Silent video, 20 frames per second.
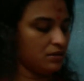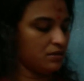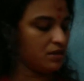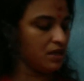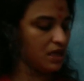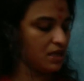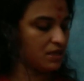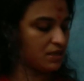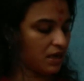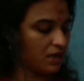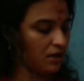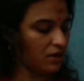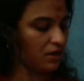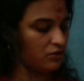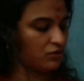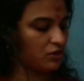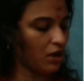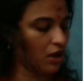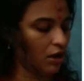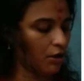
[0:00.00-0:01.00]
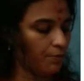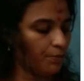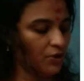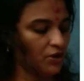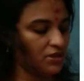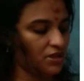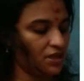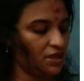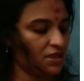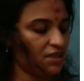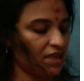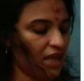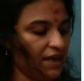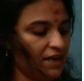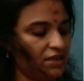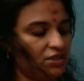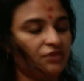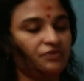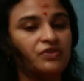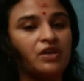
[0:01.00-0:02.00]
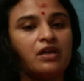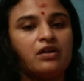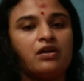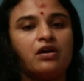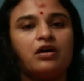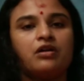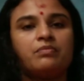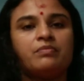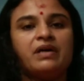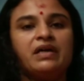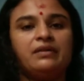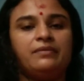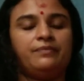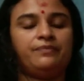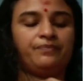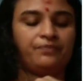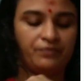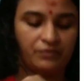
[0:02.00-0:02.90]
These are on the opposite sides of the normal.